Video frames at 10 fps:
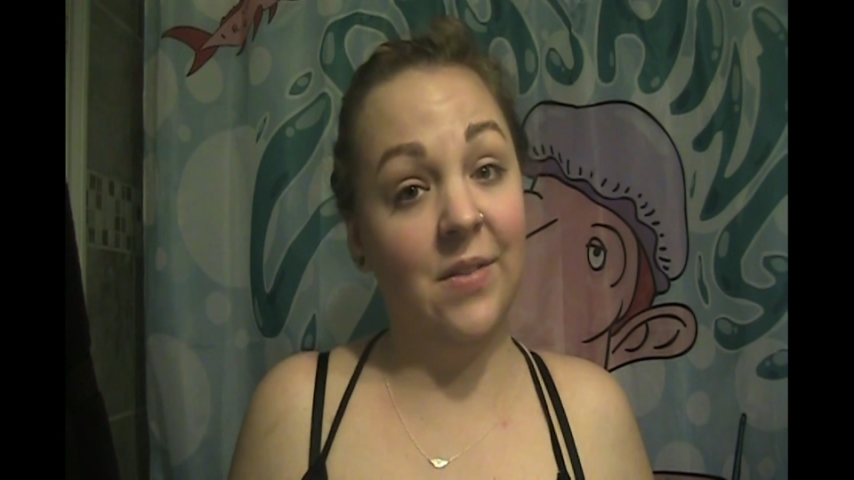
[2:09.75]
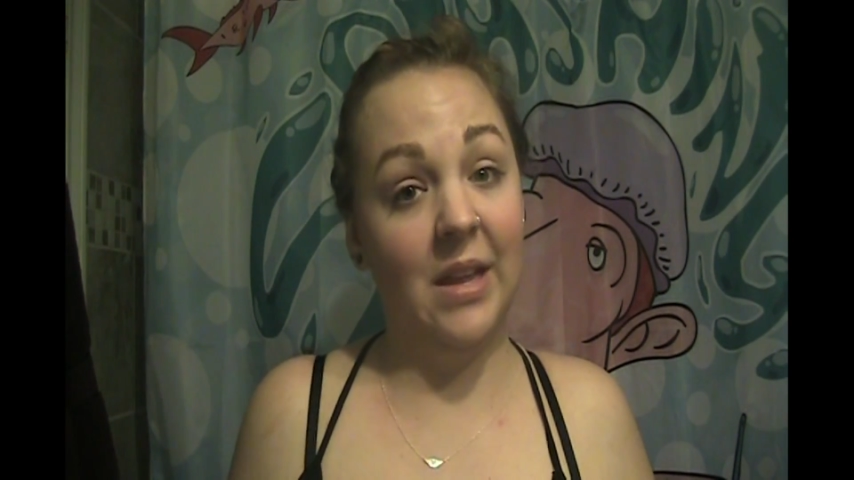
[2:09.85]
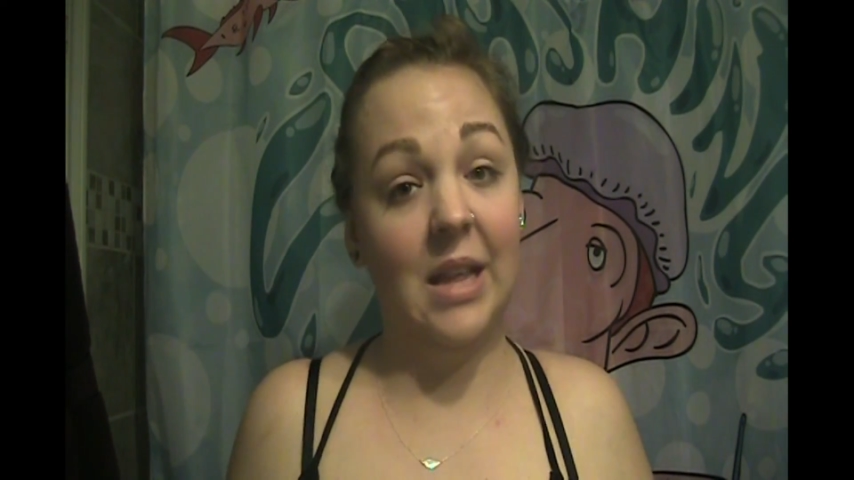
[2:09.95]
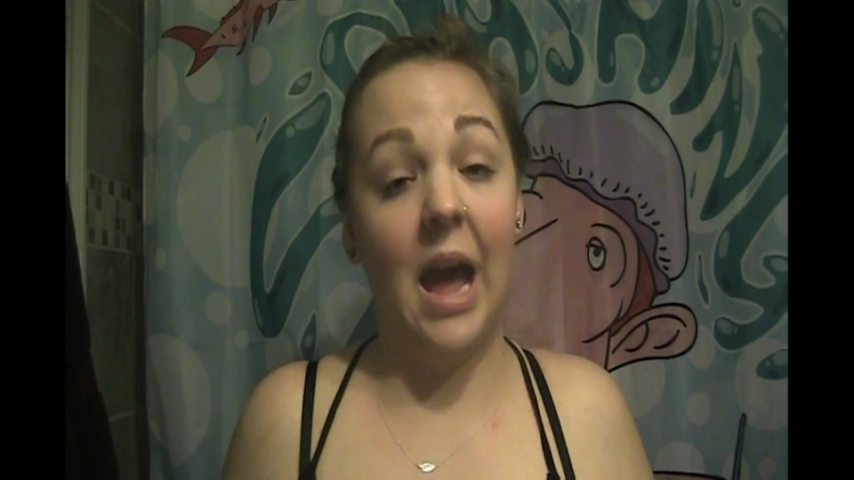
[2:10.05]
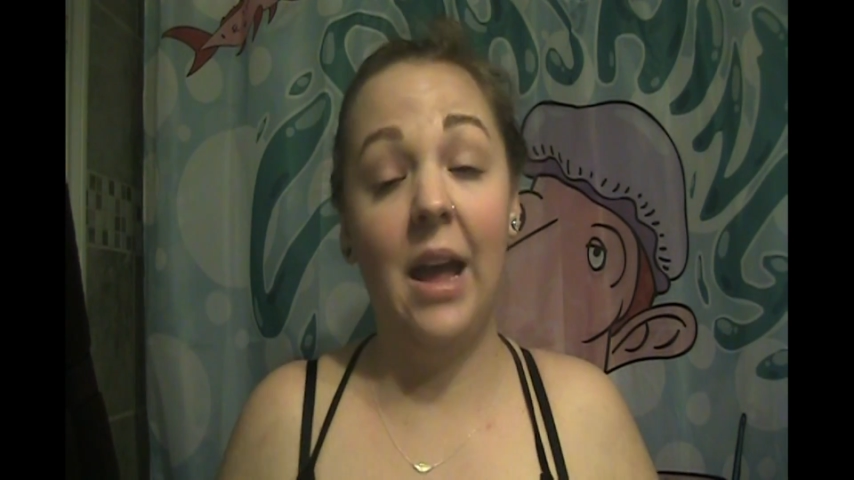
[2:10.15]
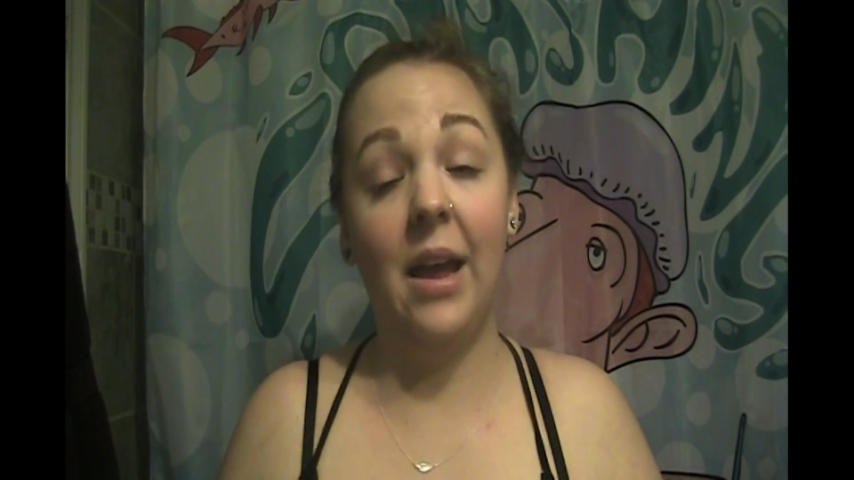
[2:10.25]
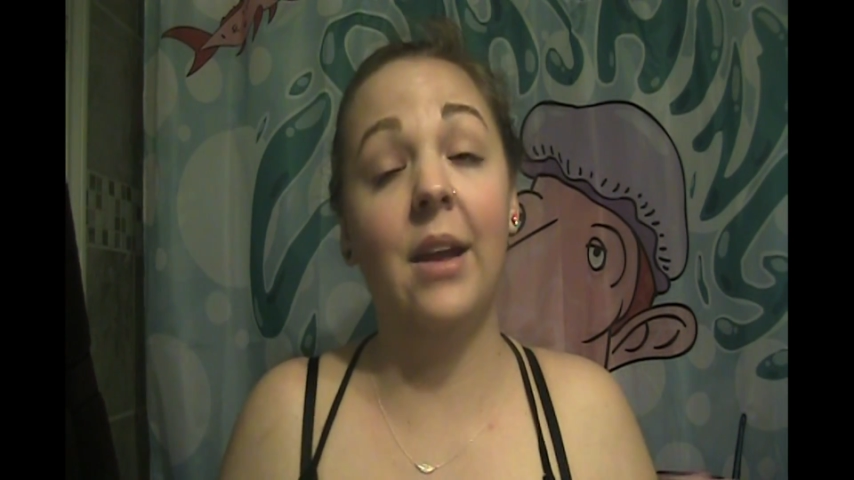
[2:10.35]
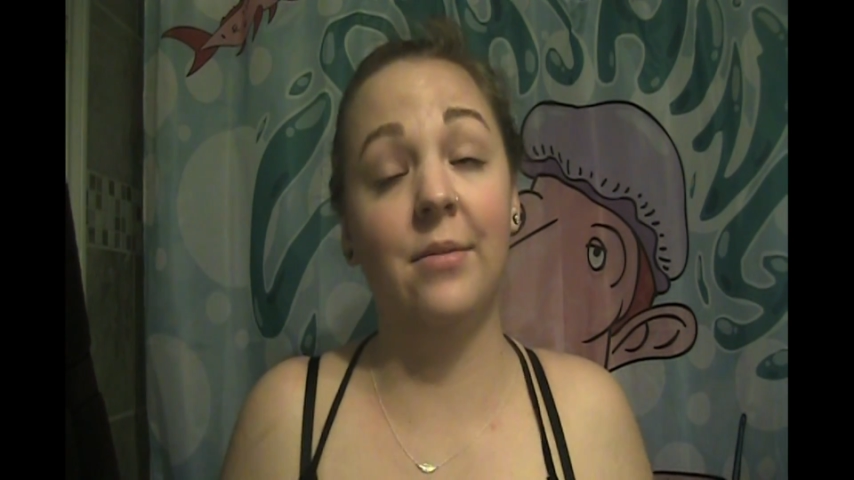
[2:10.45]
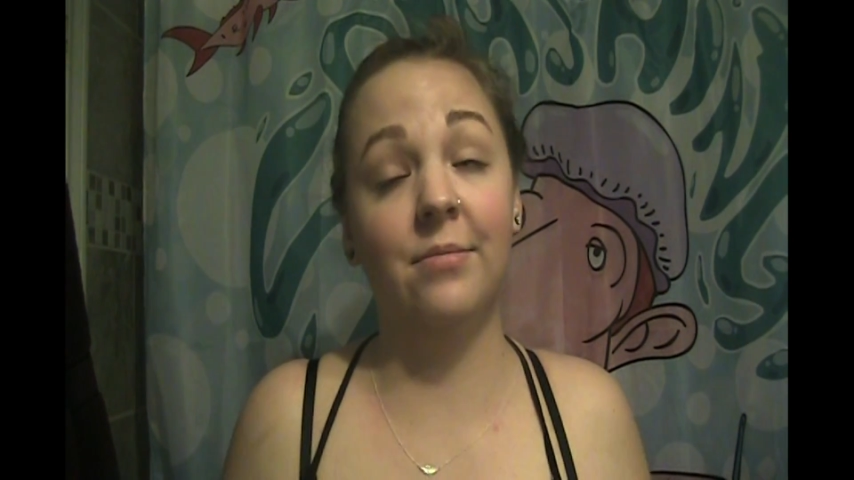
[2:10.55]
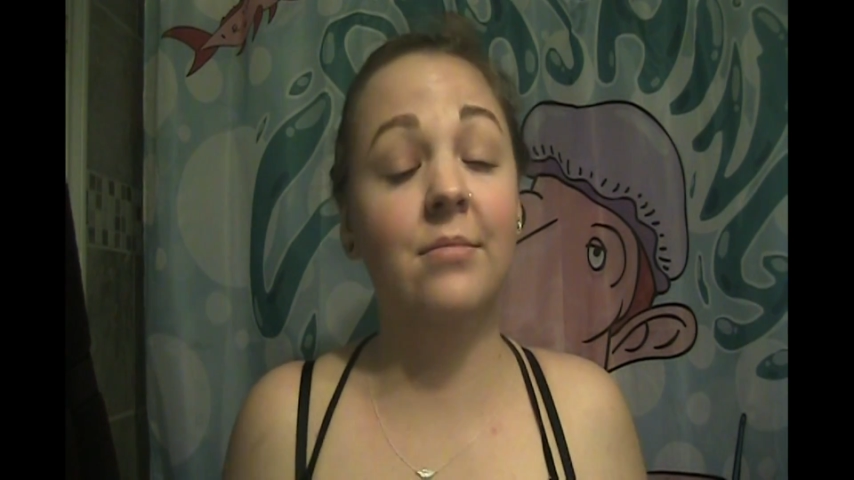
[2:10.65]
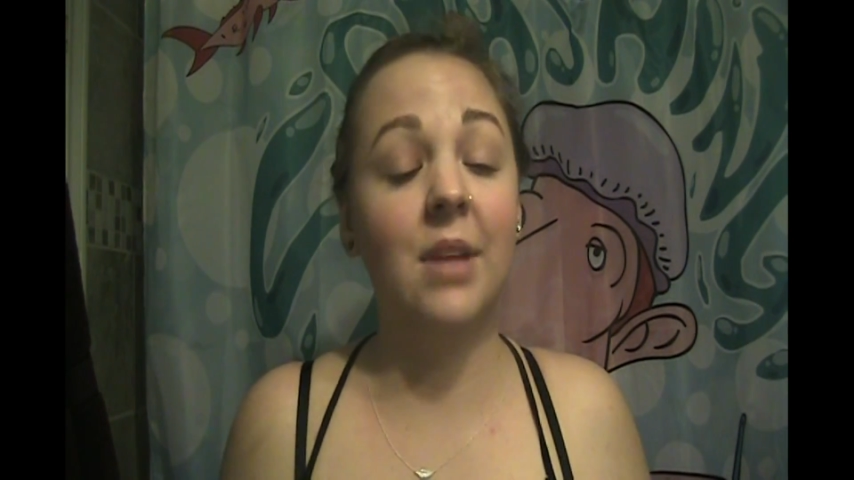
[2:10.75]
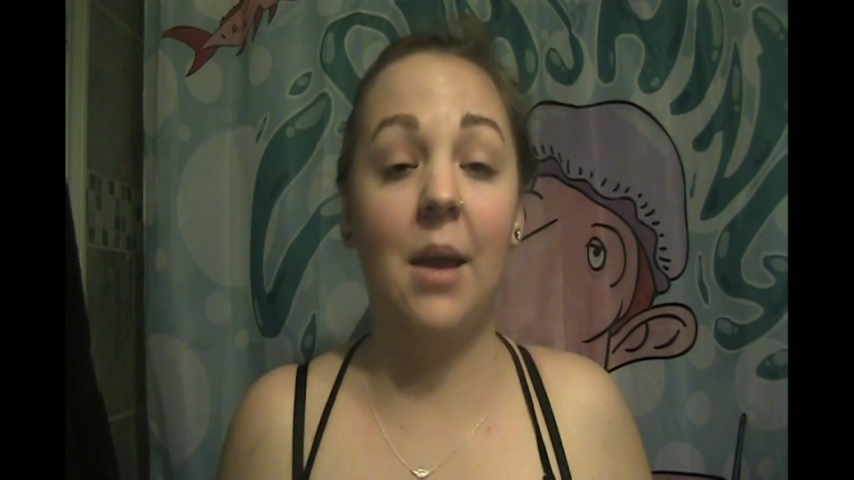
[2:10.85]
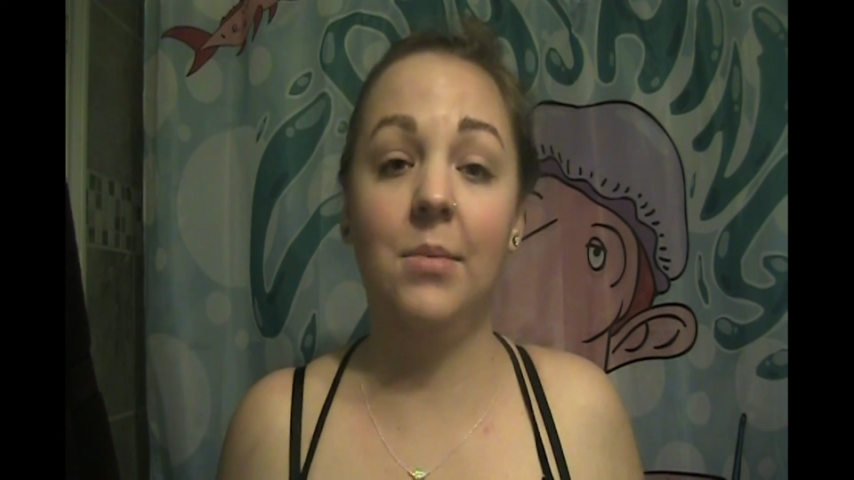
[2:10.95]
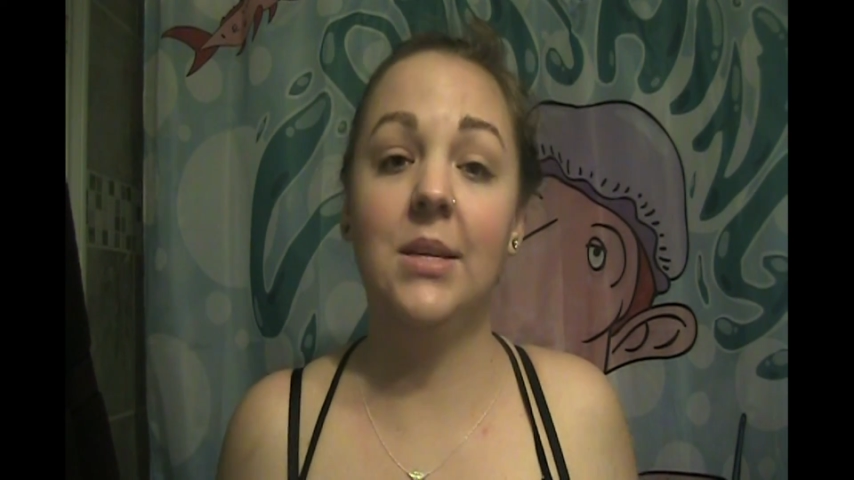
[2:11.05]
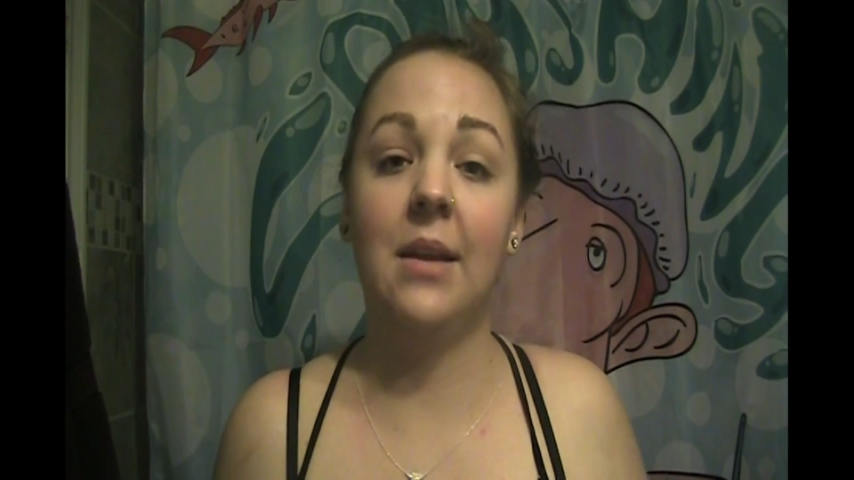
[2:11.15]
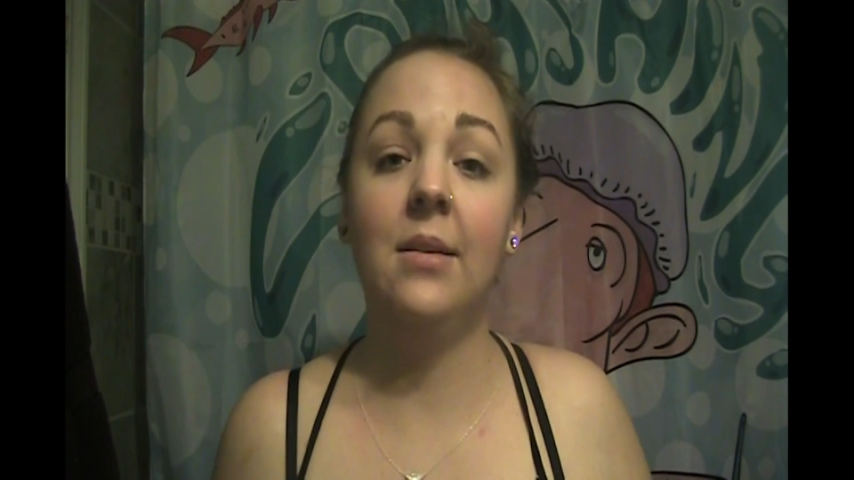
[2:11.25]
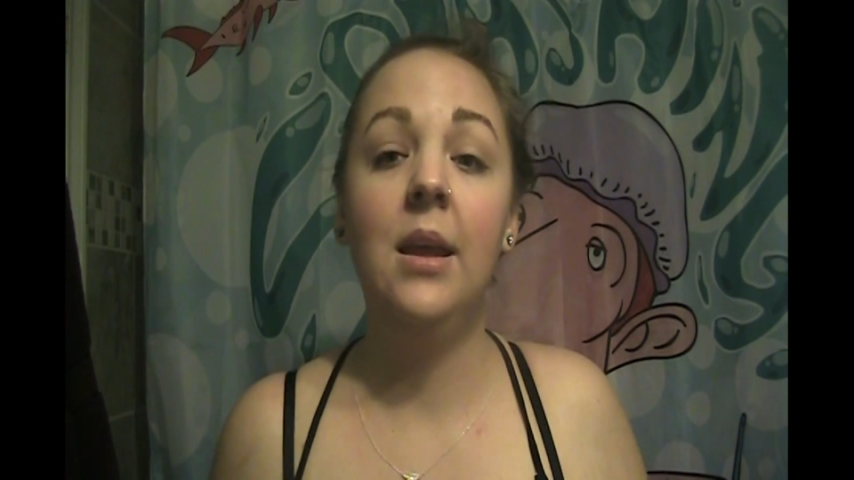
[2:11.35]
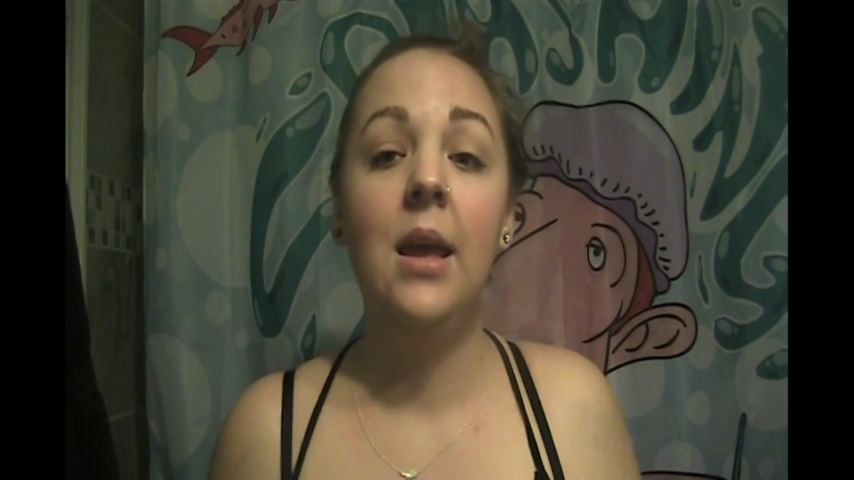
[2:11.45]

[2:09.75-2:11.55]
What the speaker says: like that, and I'm done.